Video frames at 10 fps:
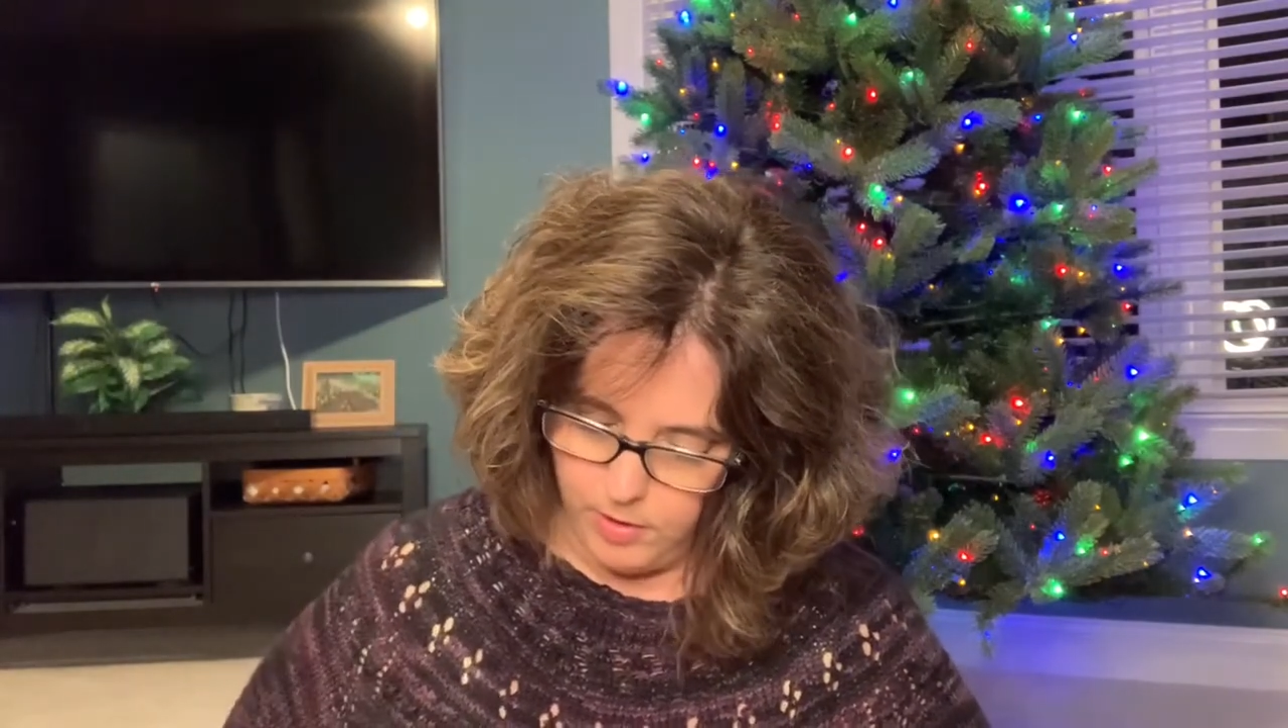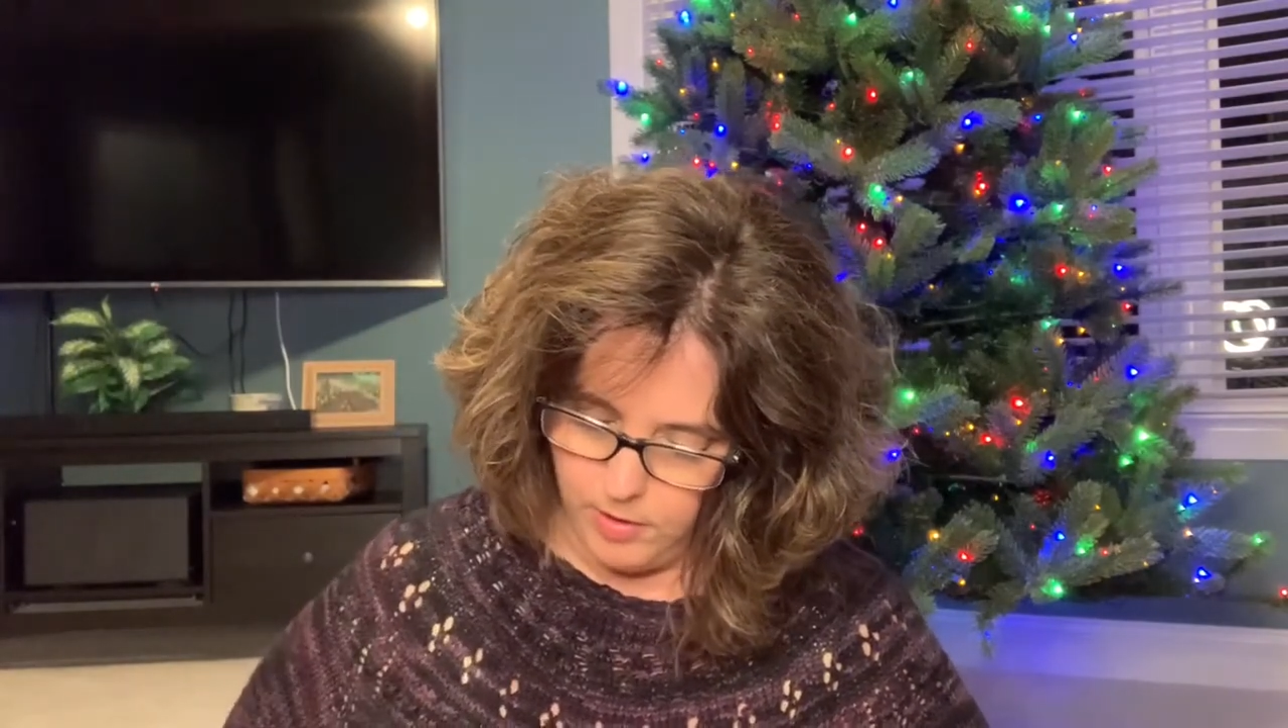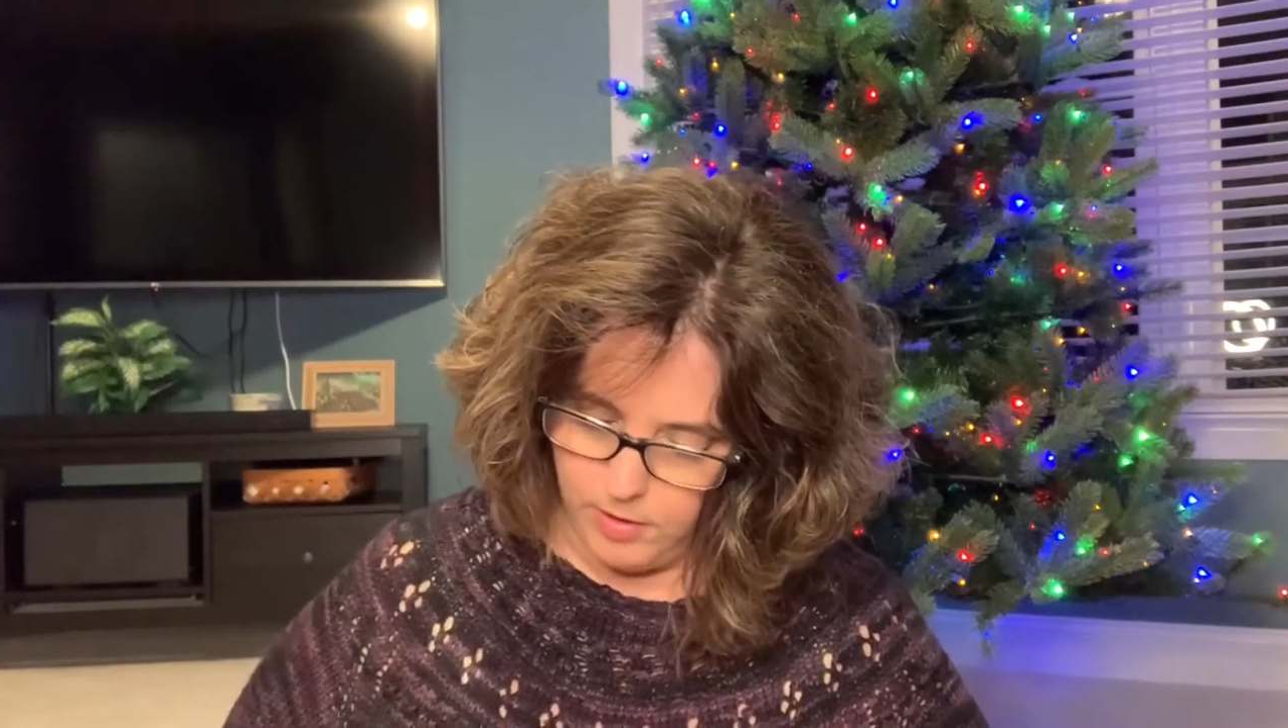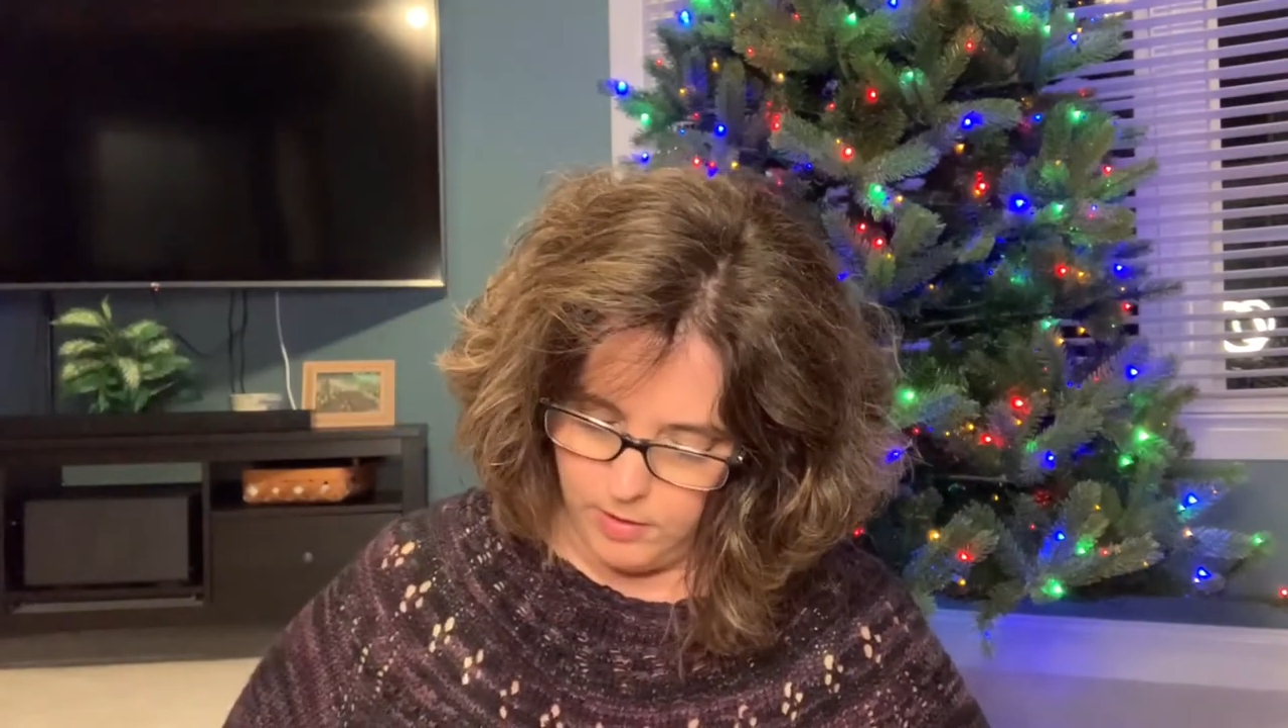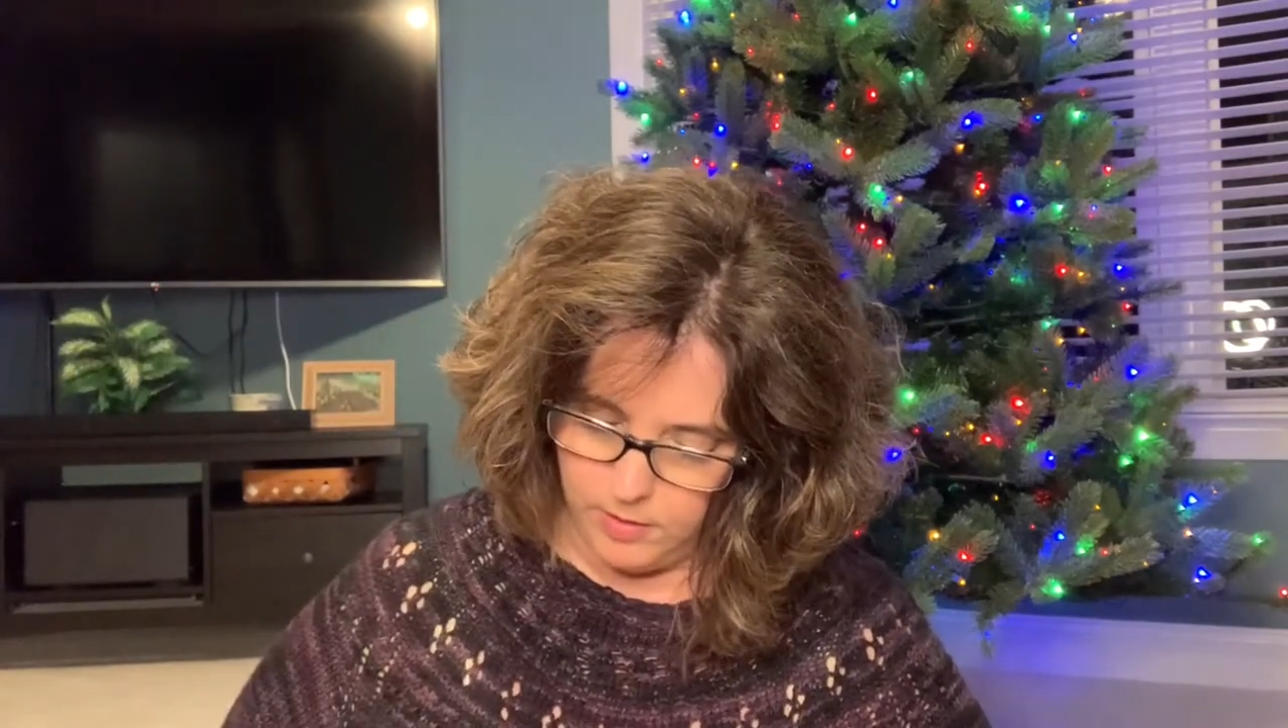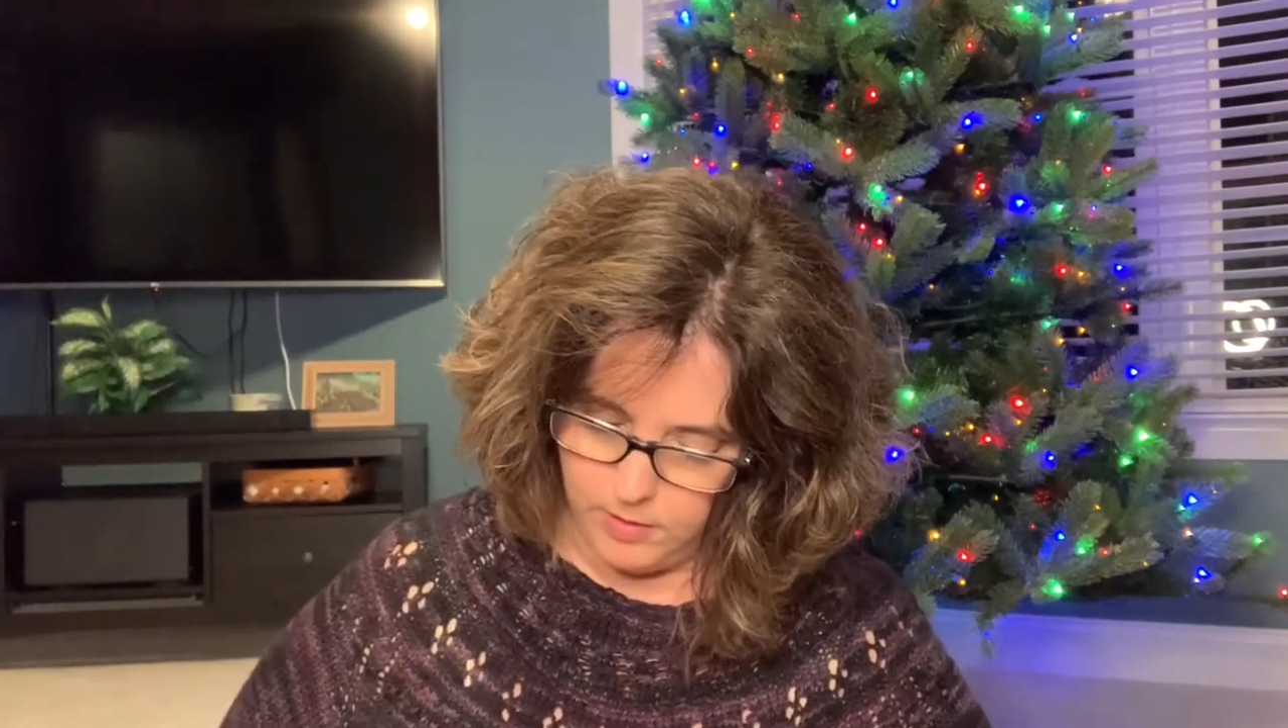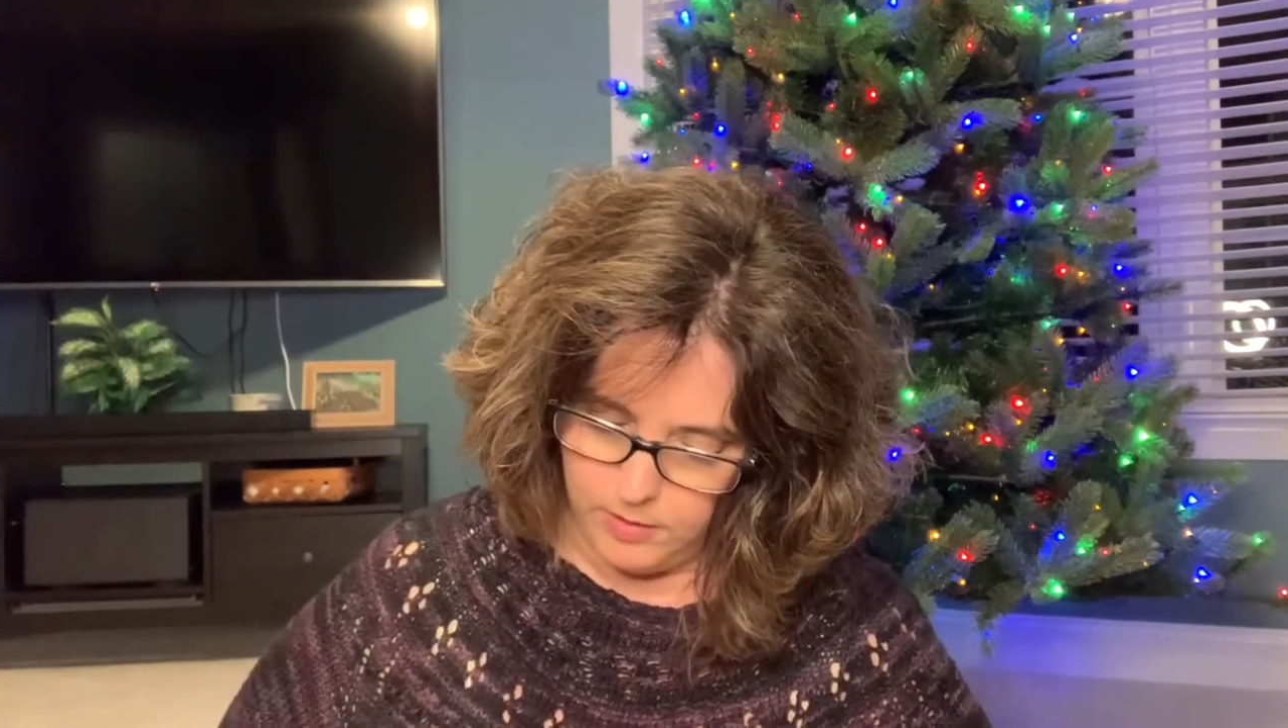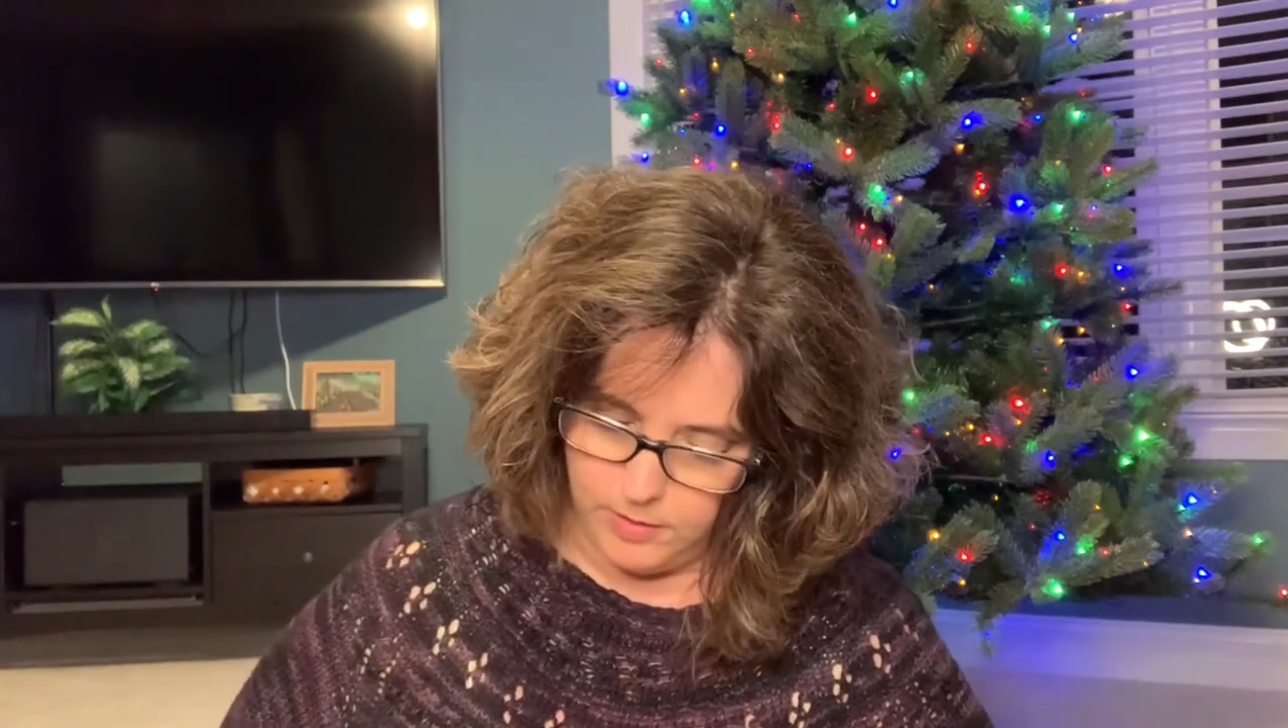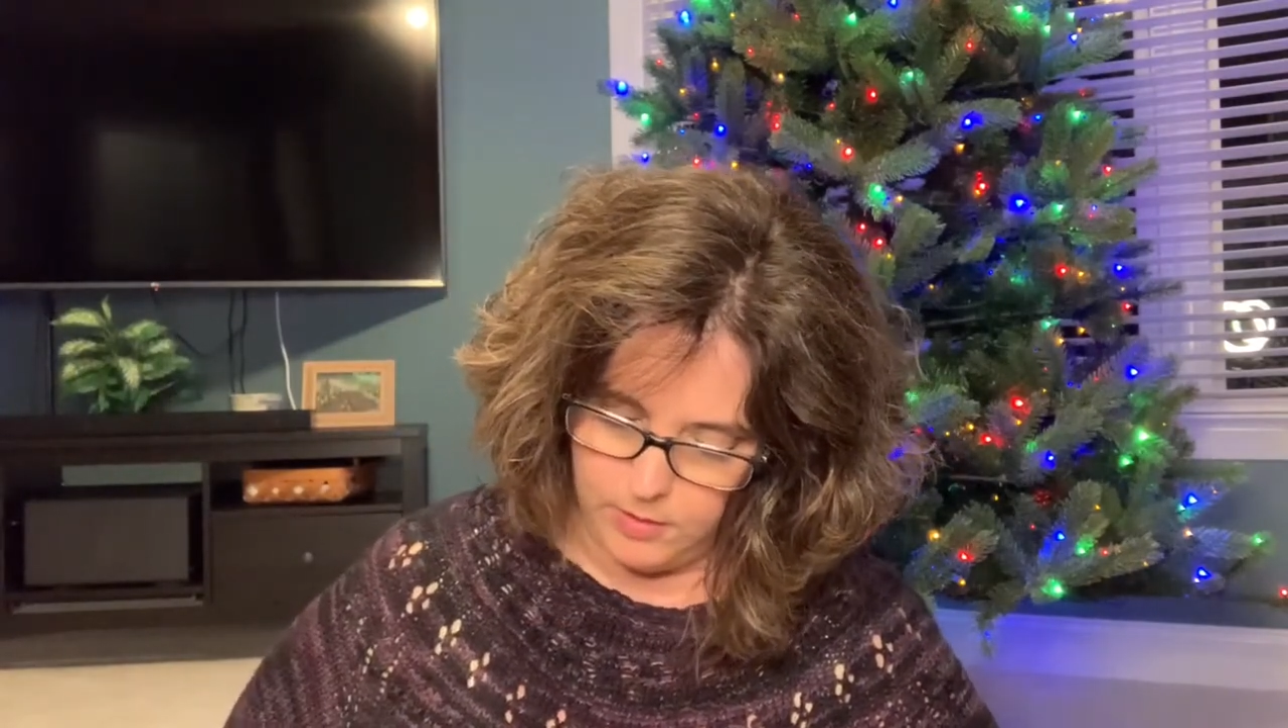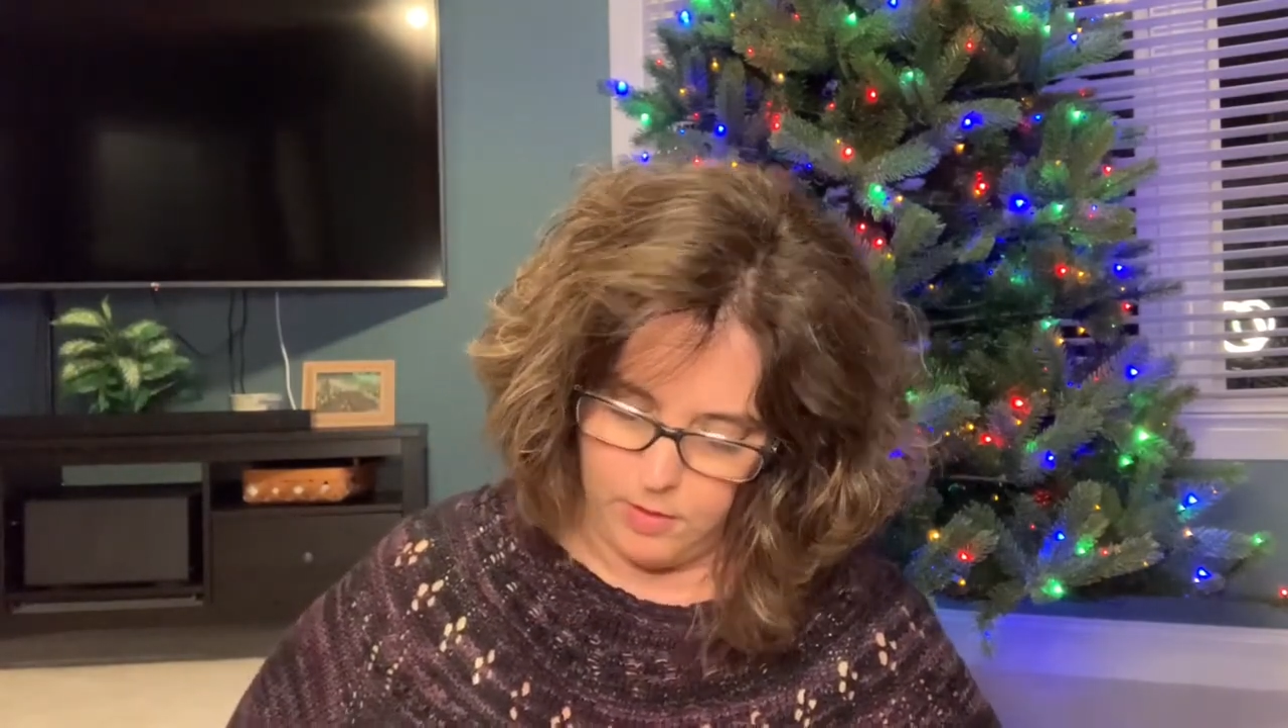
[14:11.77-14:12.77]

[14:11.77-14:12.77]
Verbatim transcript: is